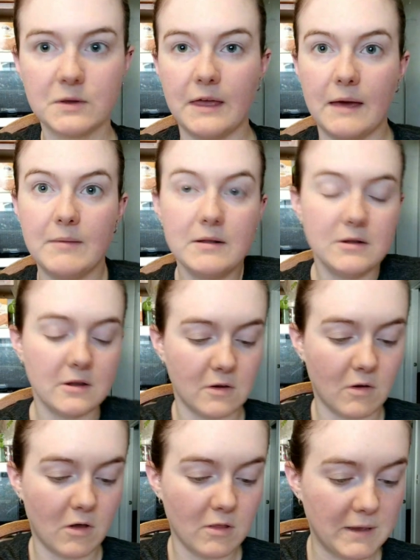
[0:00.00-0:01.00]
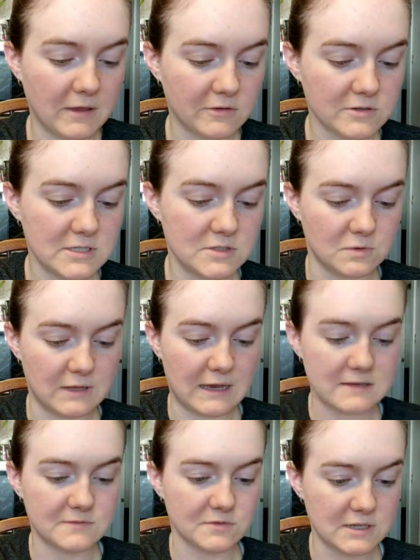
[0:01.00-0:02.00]
with them, and you know, all my other seeds will
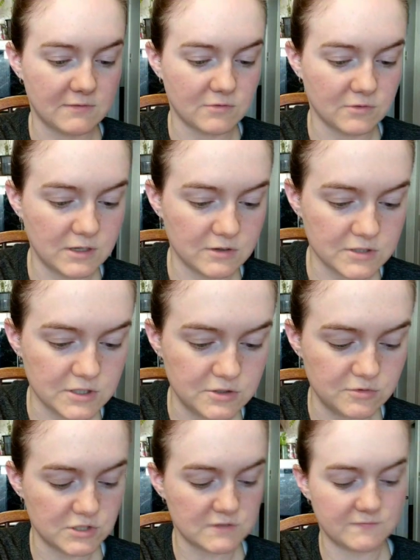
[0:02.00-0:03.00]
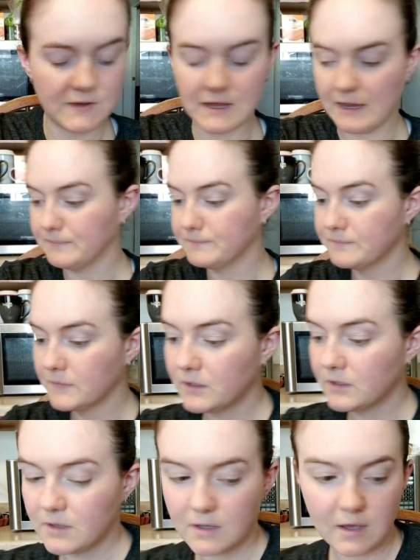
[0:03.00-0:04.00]
last for several years and do just fine.
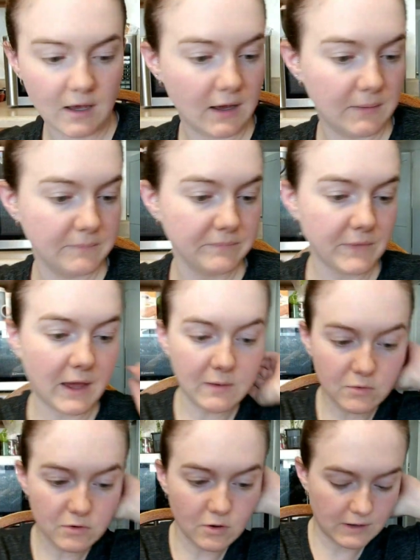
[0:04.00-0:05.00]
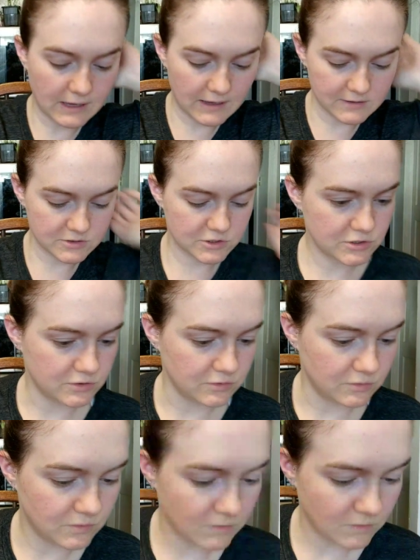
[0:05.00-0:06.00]
I will go ahead
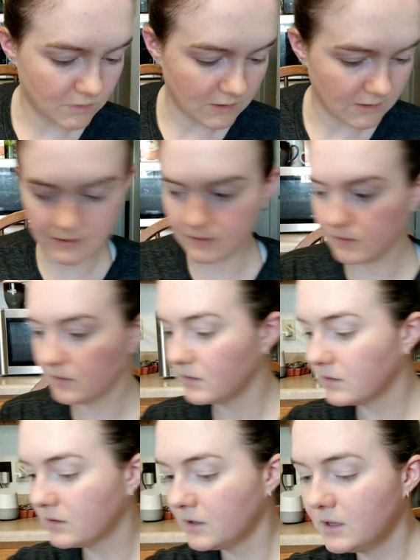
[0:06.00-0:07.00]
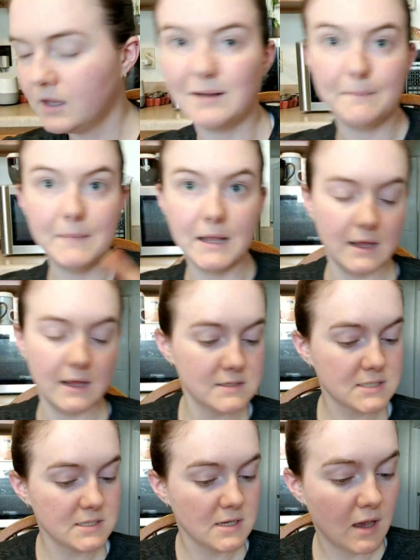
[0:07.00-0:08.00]
too, in a
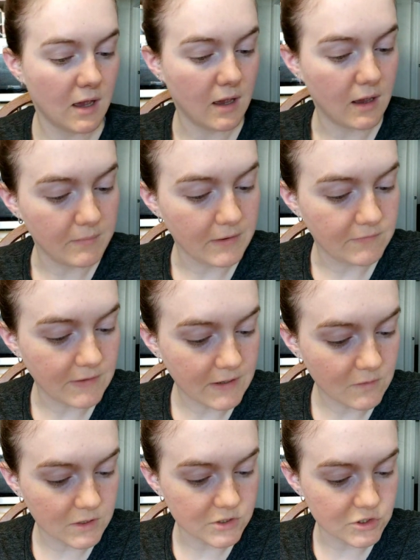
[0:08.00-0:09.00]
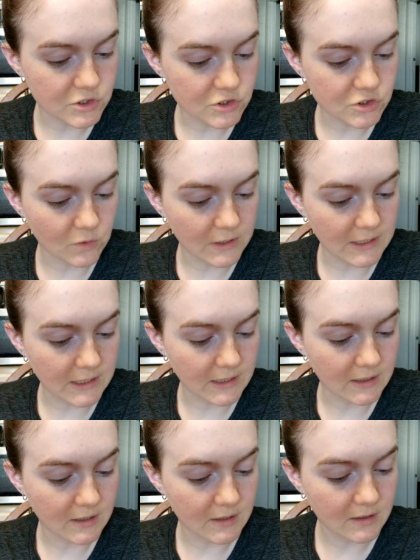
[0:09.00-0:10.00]
minute, if anyone is
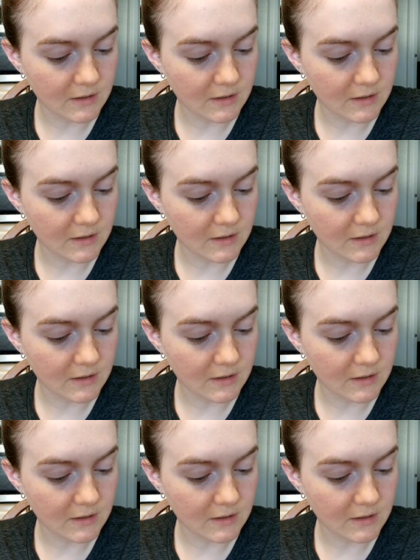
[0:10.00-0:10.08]
joining